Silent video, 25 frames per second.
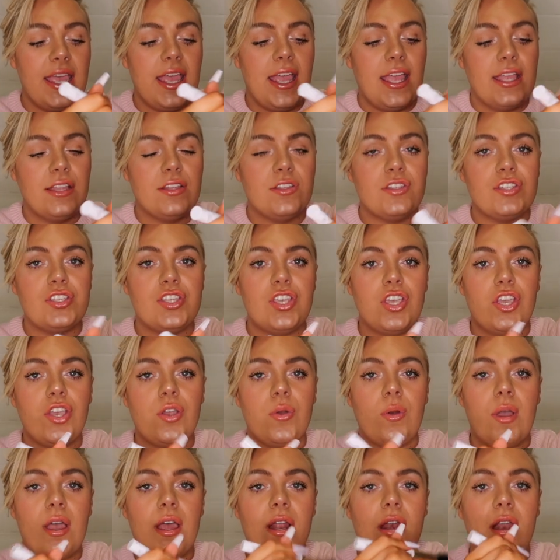
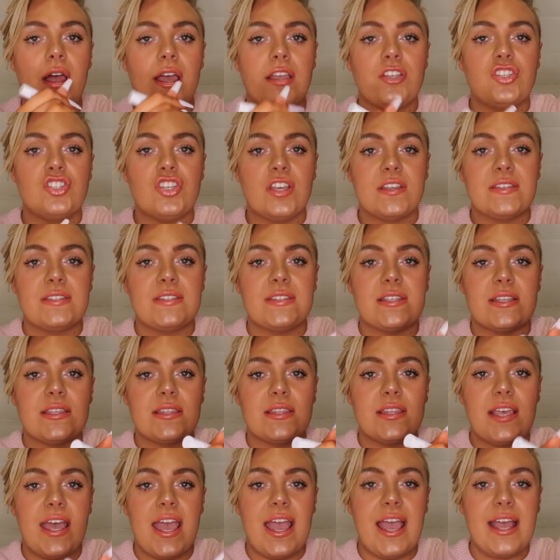into like
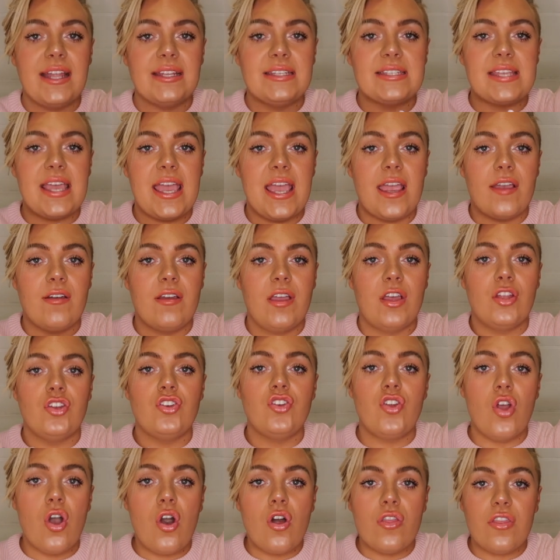just the hand area,
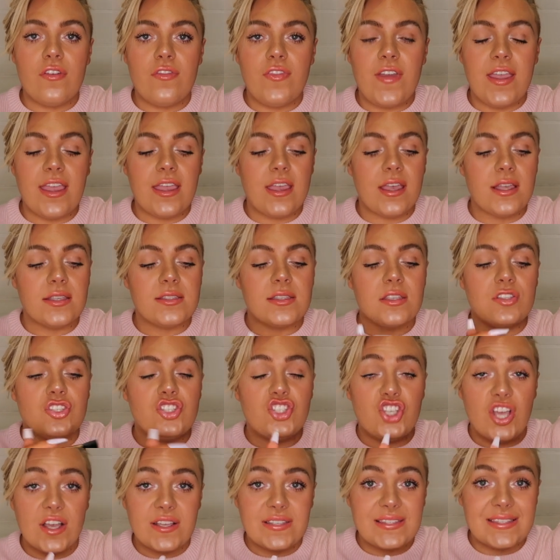not the fingers,
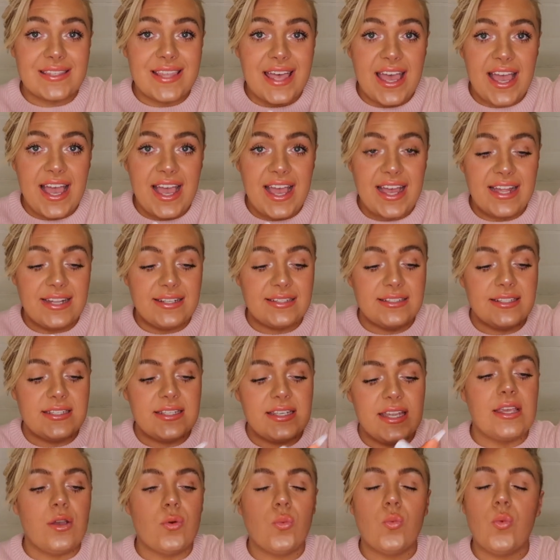just the
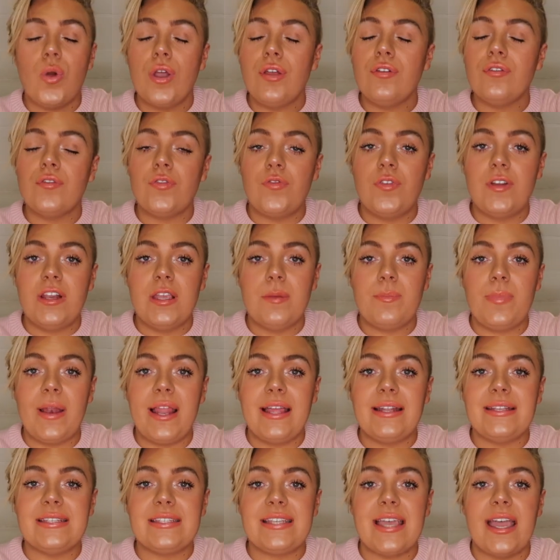hand. It won't fully
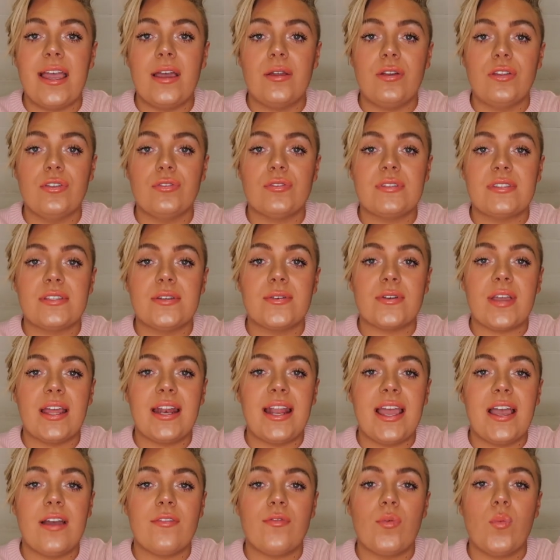blend down, you'll still
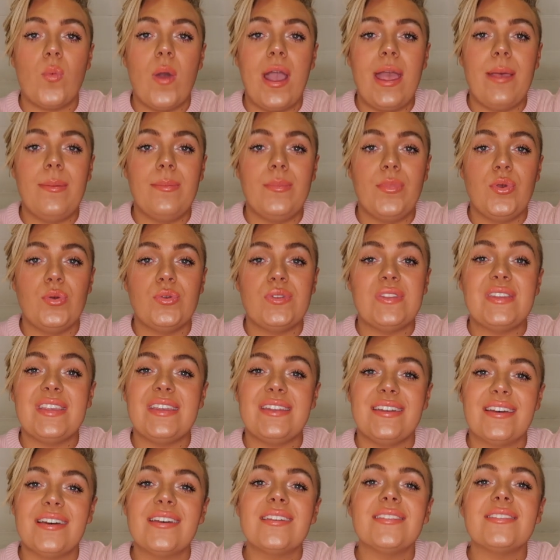kind of have wet
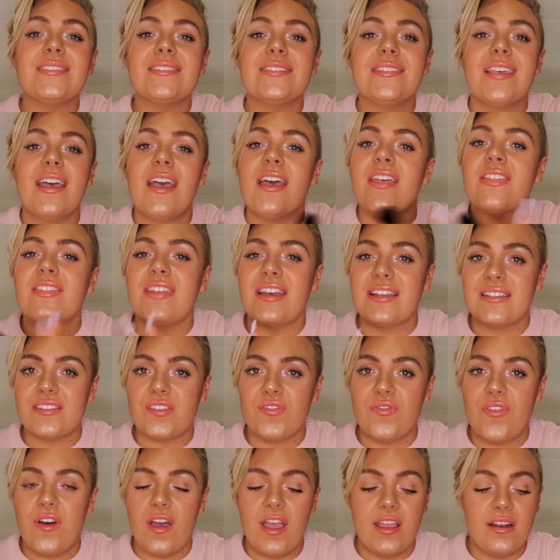moussiness. That's
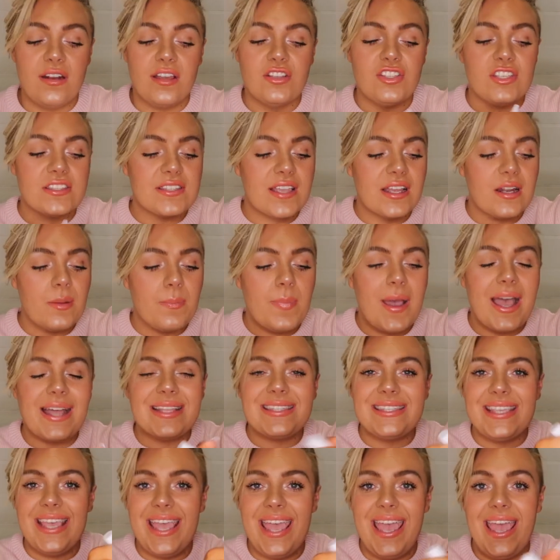fine, I just kind of
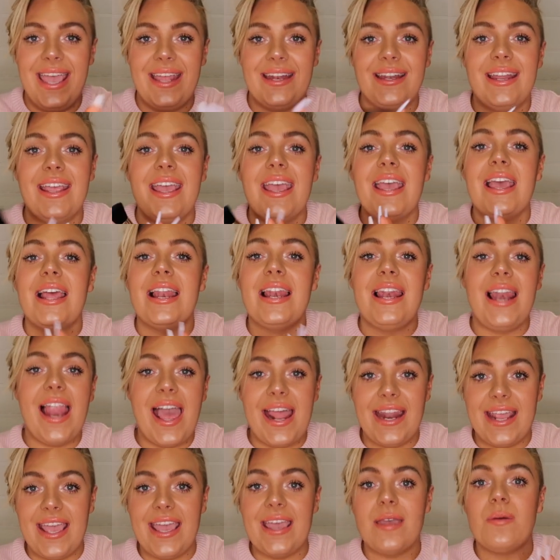pat it in,
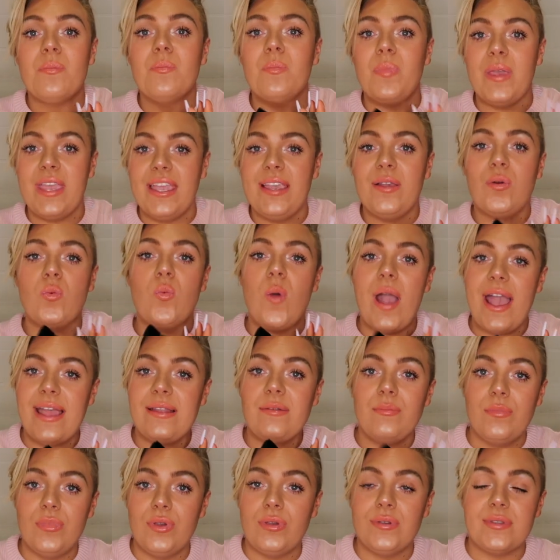let it be wet
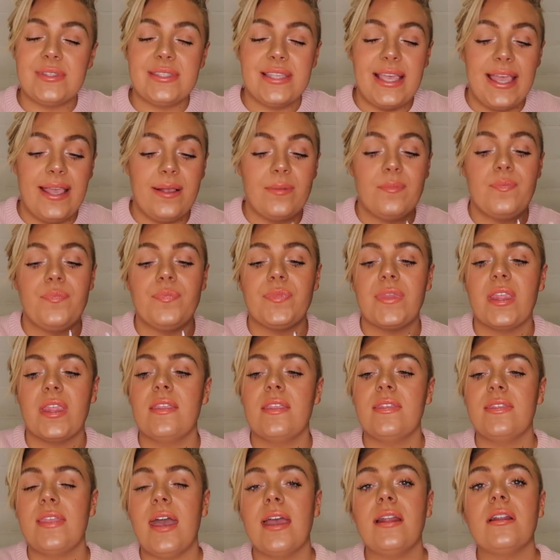and moussey.
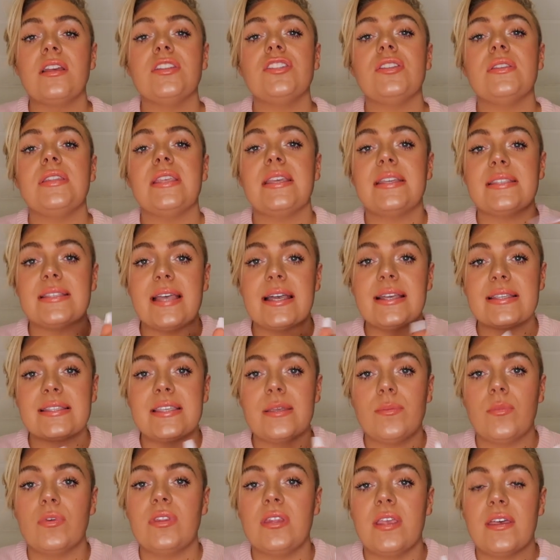Then I do the exact
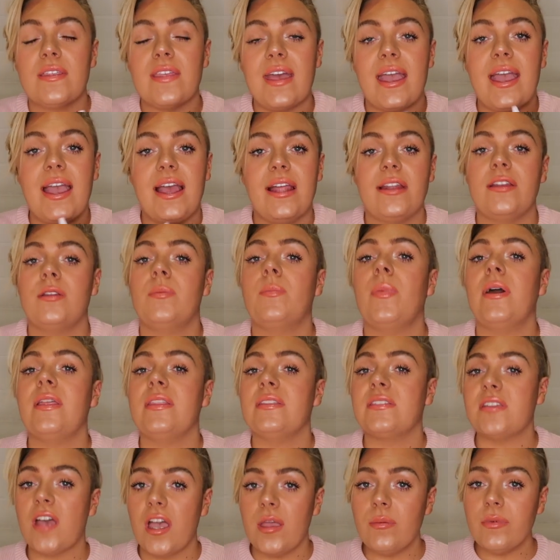same on the other hand. By
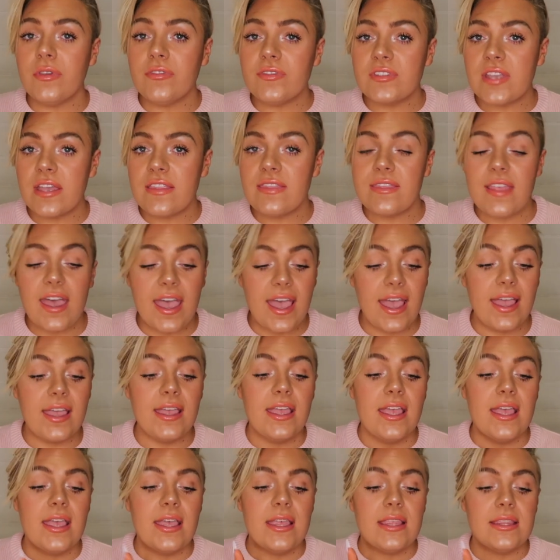the time you've done that,
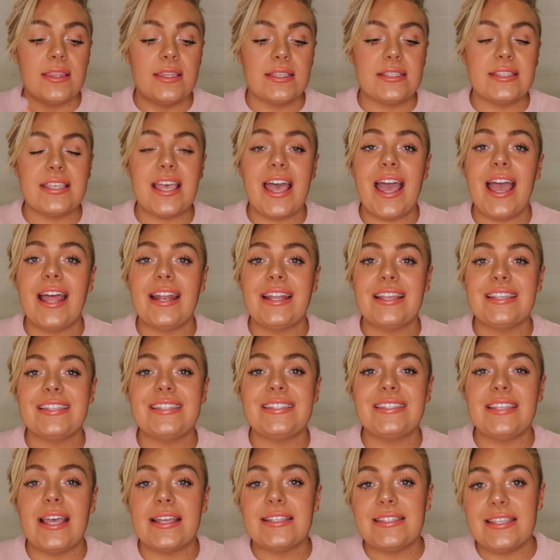the tan has
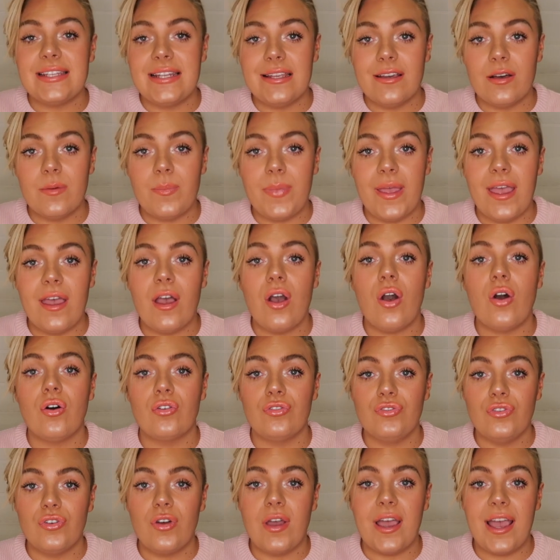set a little bit
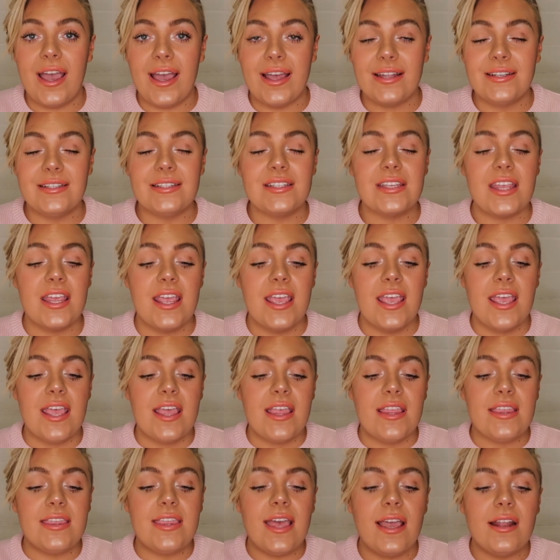on your hand.
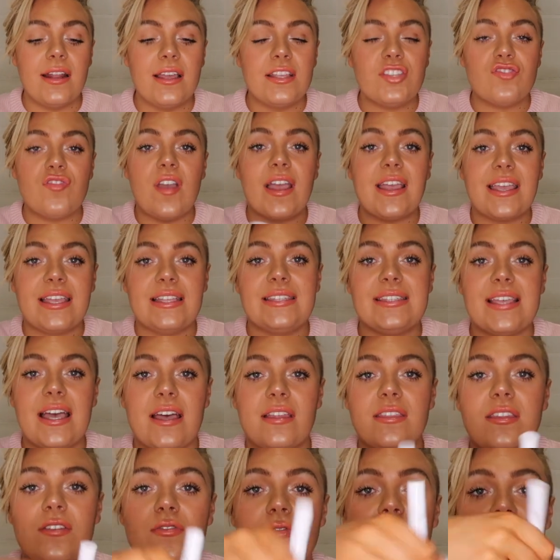Then I drag it
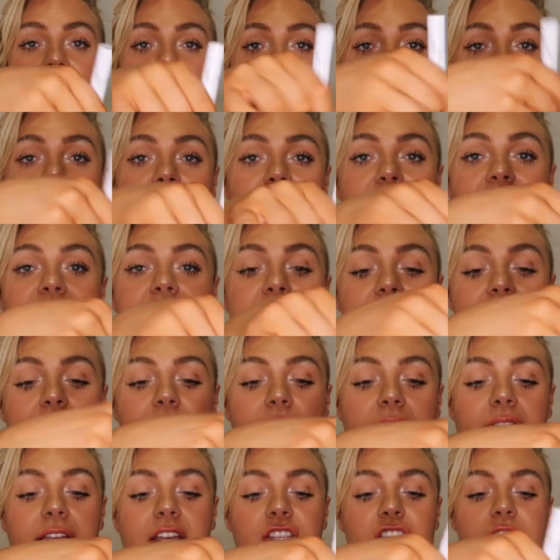down the fingers
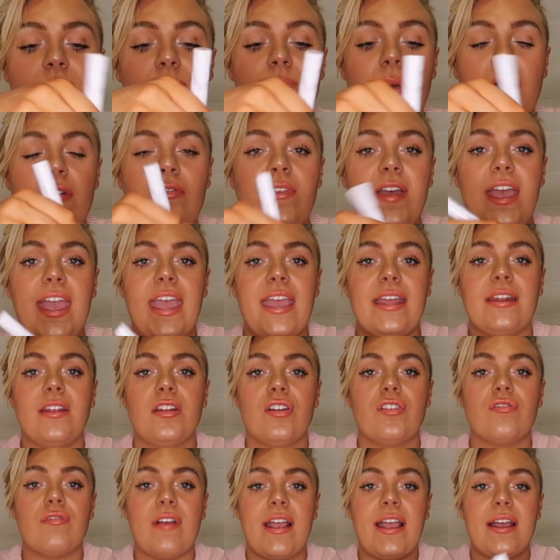and I just buff it in
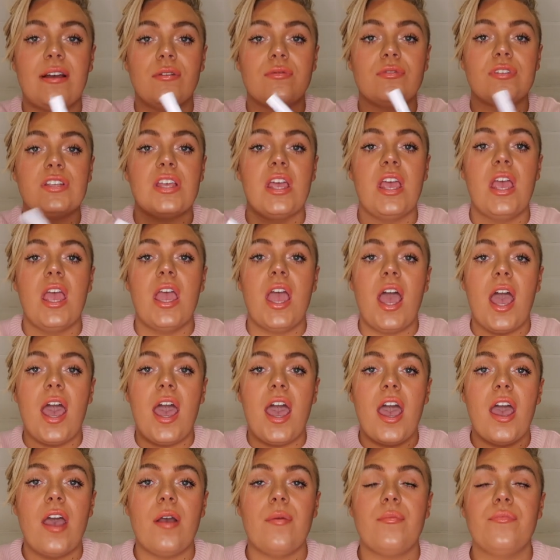and around.
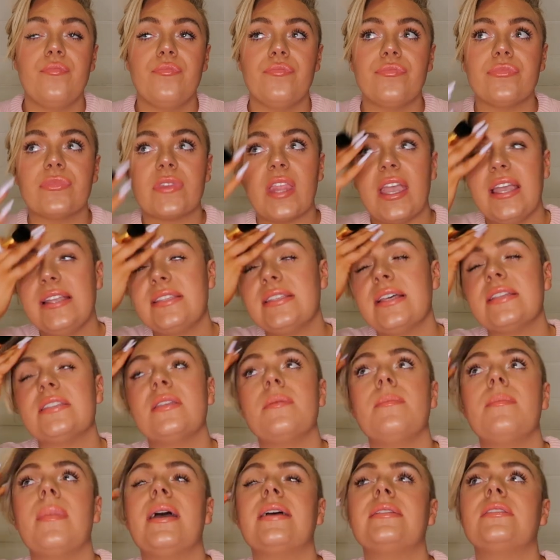It
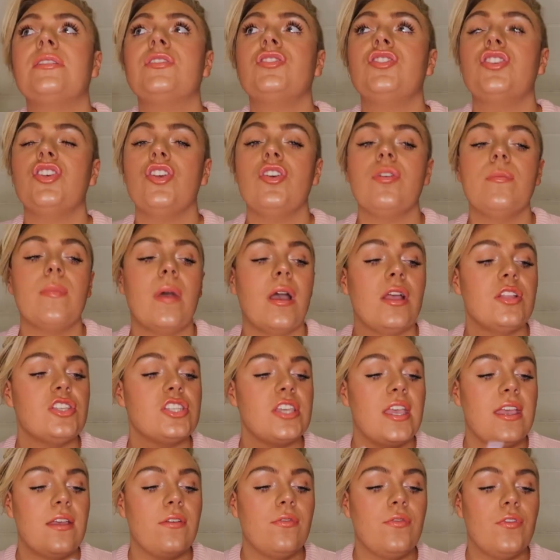doesn't matter too
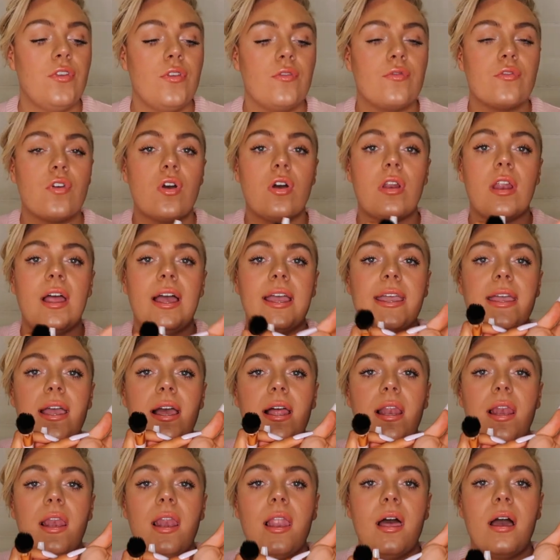much if you've got like
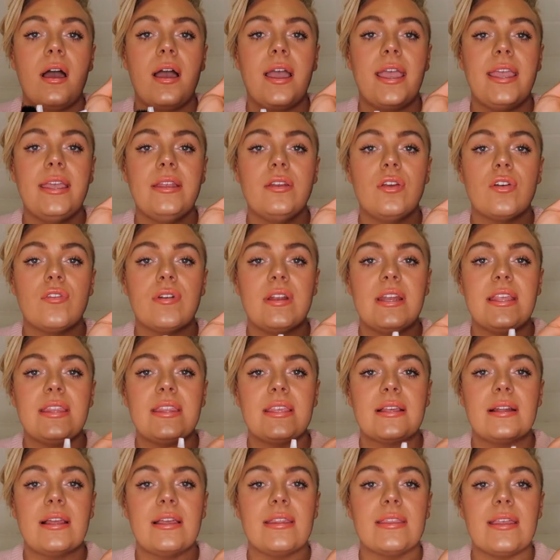a line or
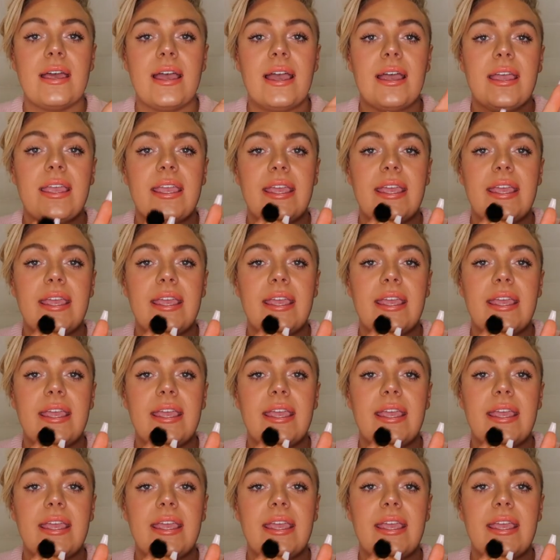anything like that